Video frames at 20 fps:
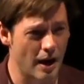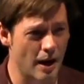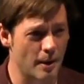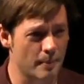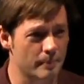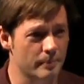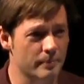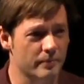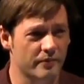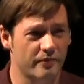
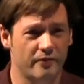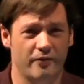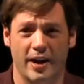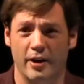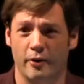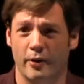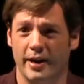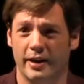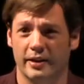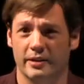Um,
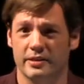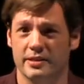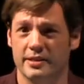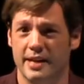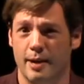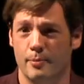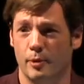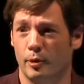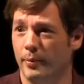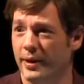federated
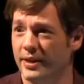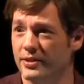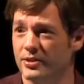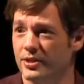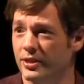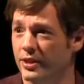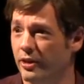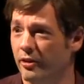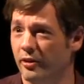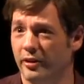
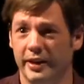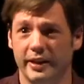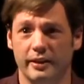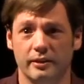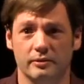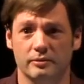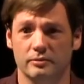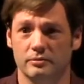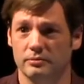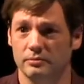SAML-based
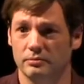security.